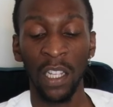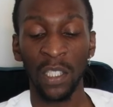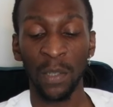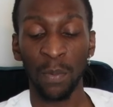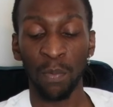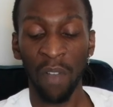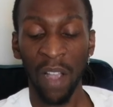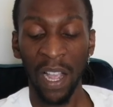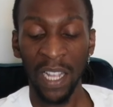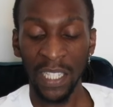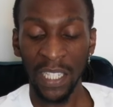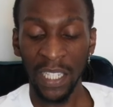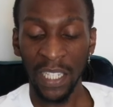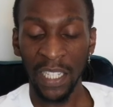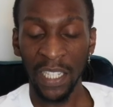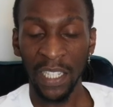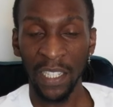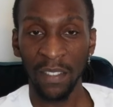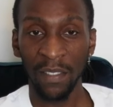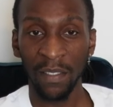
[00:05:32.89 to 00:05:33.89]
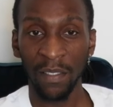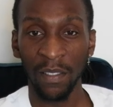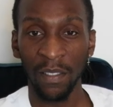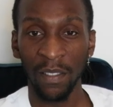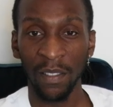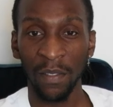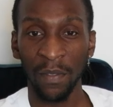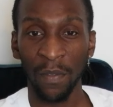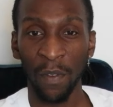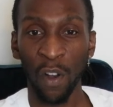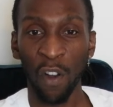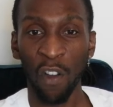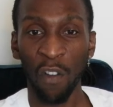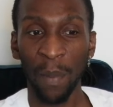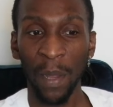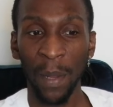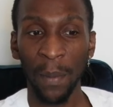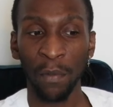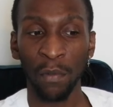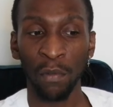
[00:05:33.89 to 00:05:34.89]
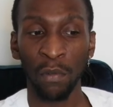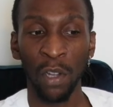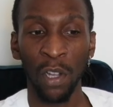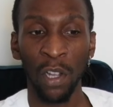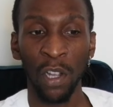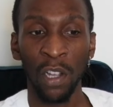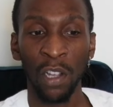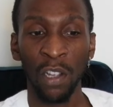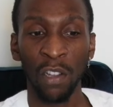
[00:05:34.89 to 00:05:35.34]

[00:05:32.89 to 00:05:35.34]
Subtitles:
Surprisingly, for a lot of people,